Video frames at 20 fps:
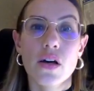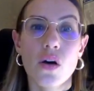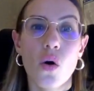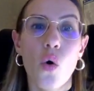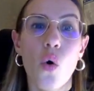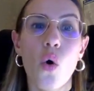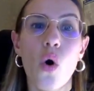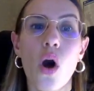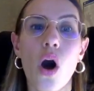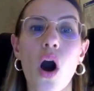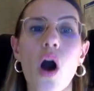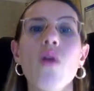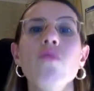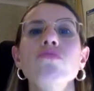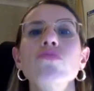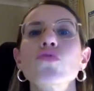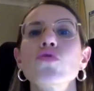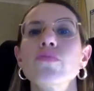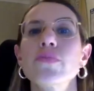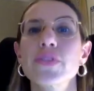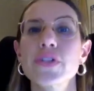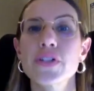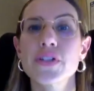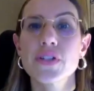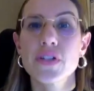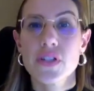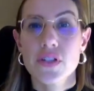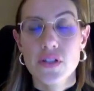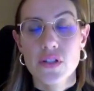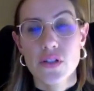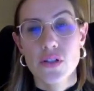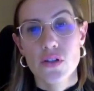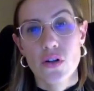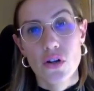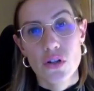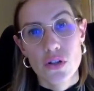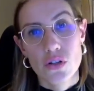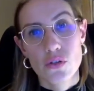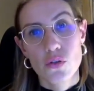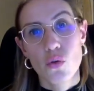who come to Britain in
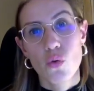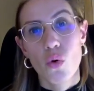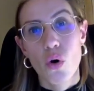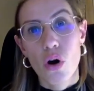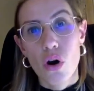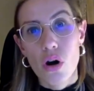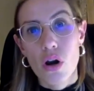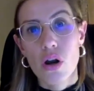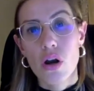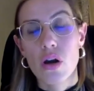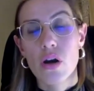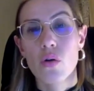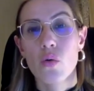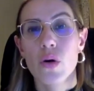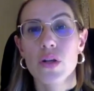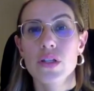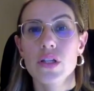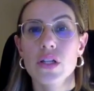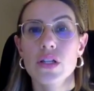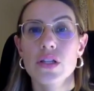order to work when